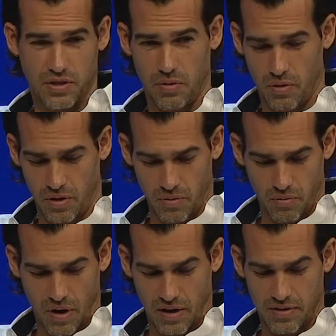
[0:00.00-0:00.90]
we're
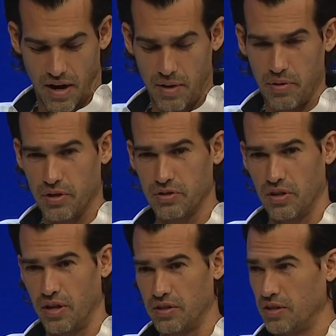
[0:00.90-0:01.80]
out of time here. So
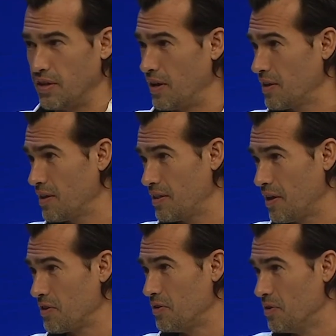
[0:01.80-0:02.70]
I'd like to
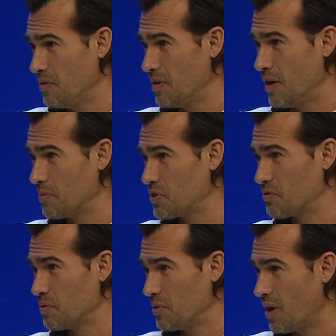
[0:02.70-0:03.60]
thank you. I'm
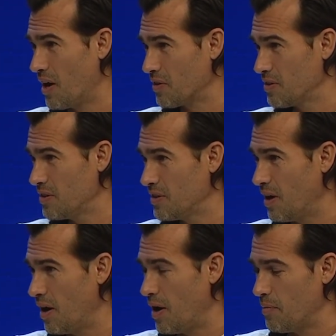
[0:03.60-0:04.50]
extremely honored.
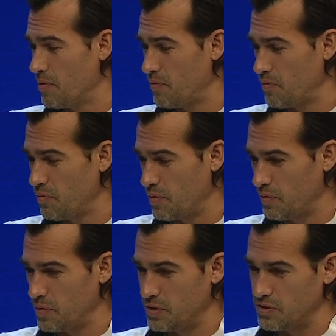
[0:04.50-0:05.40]

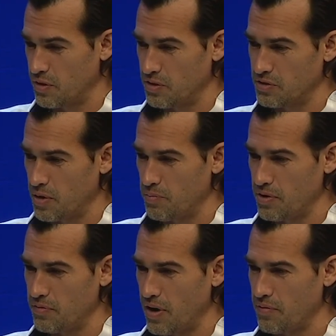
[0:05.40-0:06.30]
When we had started this
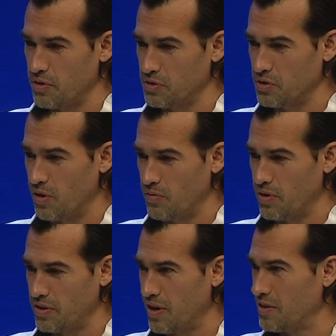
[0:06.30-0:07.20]
company 5 years ago, if
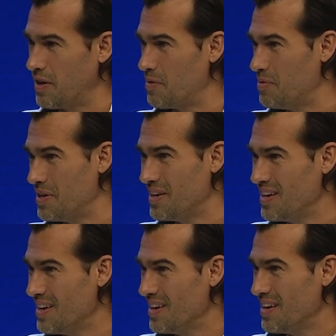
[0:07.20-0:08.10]
I thought that I'd be
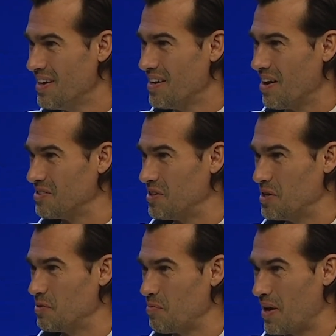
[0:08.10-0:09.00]
on
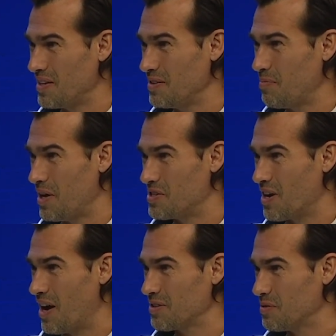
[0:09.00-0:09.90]
stage with Paige
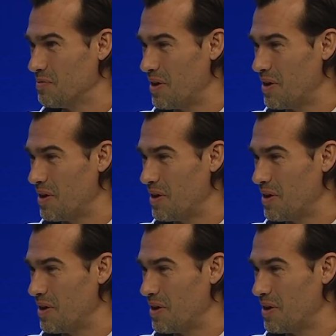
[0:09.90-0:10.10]
Cox from